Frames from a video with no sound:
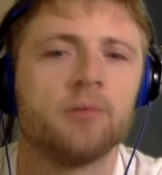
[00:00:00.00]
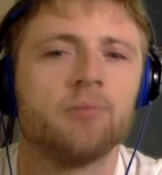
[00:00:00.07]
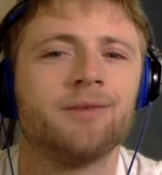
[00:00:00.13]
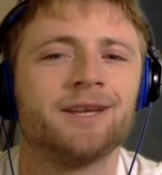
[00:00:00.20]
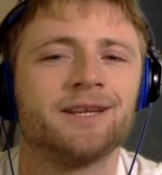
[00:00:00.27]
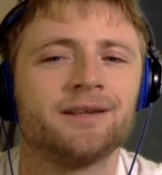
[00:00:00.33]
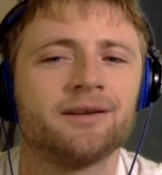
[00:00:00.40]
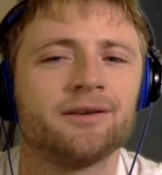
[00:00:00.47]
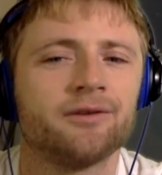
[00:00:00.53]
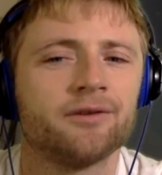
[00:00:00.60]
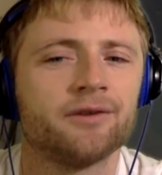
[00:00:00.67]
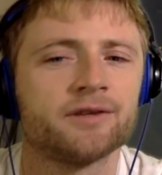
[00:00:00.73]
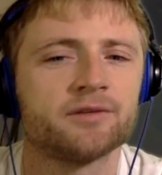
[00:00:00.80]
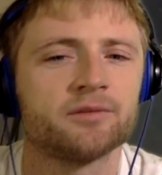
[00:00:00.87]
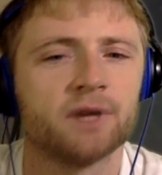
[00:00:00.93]
Better
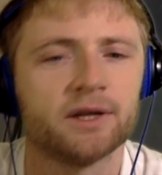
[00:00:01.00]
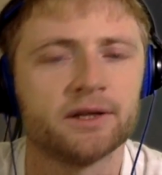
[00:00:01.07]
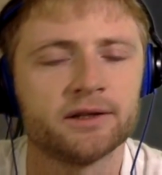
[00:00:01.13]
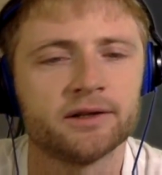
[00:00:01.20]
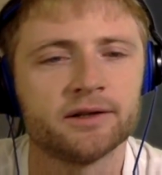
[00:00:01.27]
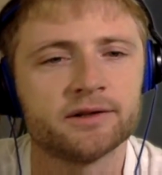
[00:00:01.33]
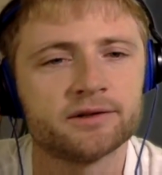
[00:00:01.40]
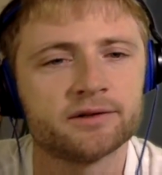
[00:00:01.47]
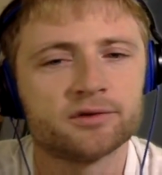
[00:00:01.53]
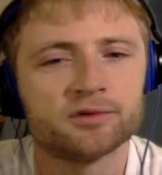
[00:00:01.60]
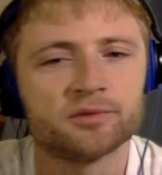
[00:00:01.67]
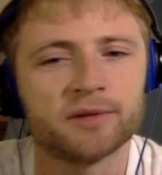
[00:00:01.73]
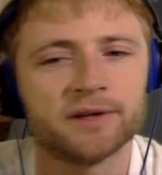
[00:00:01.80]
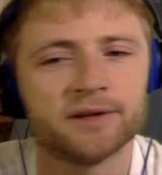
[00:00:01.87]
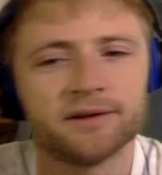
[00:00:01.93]
this money is to
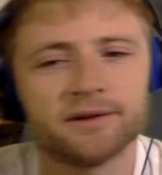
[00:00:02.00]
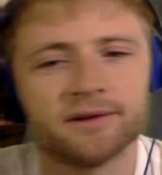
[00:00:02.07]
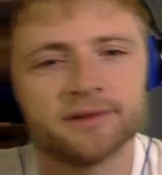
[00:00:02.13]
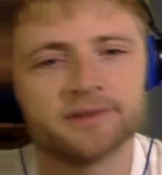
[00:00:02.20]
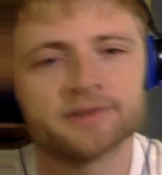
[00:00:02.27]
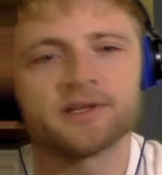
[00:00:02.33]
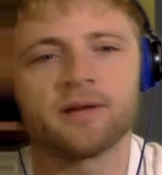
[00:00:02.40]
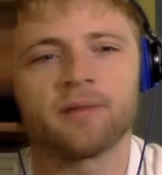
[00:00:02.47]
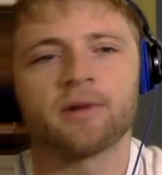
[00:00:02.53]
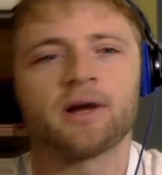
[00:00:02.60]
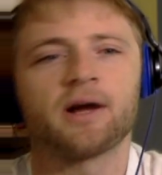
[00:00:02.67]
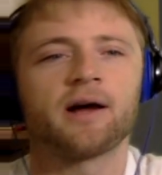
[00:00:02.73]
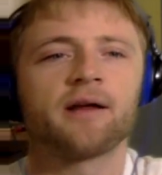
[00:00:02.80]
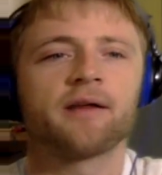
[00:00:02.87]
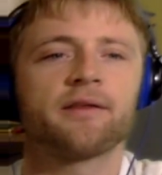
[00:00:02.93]
spend in some
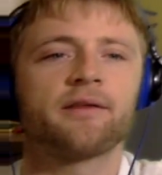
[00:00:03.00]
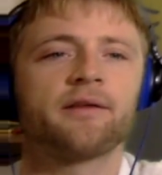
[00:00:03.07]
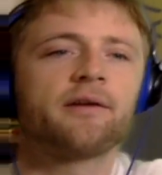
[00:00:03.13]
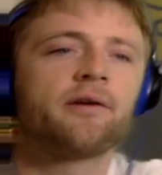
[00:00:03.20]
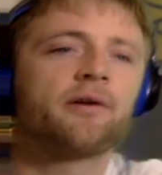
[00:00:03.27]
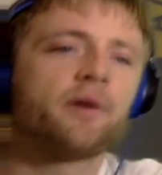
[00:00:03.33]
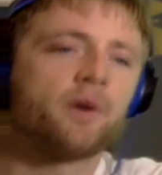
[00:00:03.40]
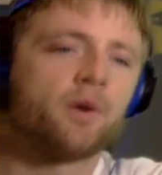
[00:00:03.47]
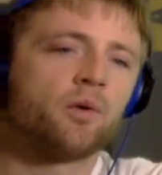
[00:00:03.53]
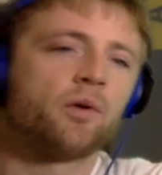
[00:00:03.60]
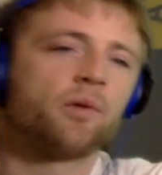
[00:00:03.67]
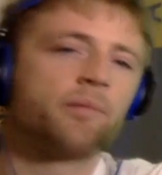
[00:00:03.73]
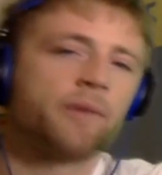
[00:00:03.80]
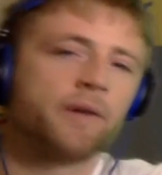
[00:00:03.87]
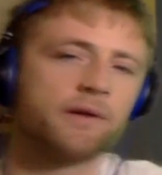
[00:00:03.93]
other
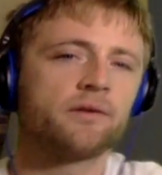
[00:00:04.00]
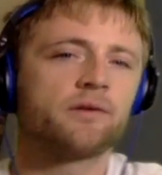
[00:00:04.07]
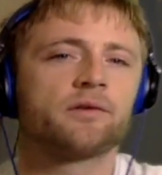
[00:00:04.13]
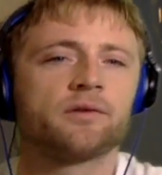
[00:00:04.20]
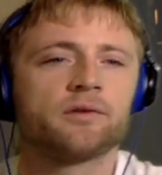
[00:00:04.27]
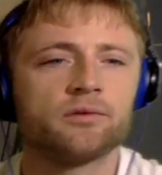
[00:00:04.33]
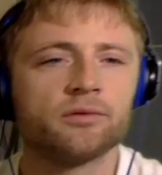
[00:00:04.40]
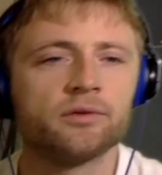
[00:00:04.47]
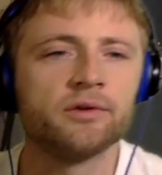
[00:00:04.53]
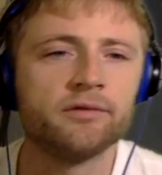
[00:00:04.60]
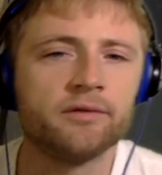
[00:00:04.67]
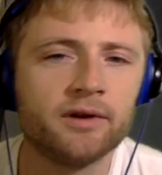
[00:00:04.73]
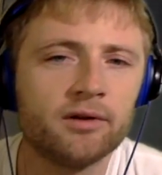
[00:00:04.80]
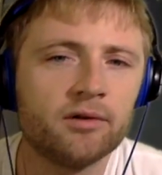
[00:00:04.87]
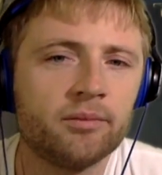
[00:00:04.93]
equipment to
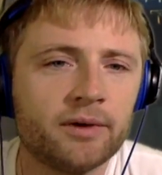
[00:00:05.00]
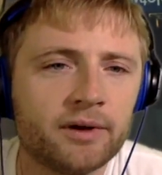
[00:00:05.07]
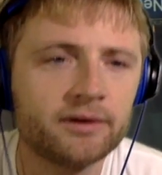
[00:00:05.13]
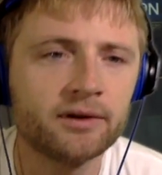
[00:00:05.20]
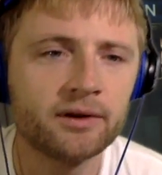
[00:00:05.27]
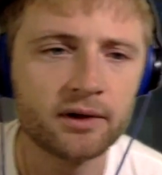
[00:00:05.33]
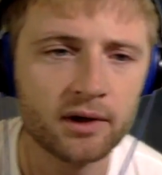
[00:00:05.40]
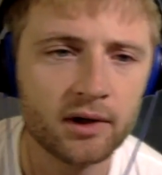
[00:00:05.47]
development,